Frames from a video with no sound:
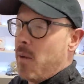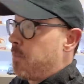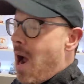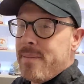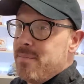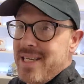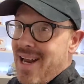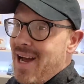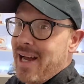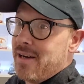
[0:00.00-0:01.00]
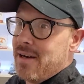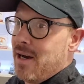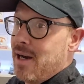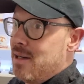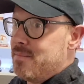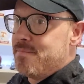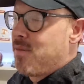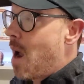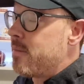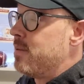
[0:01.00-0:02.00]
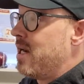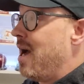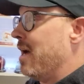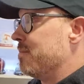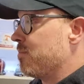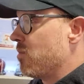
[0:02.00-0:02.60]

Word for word: Probably not. Probably not.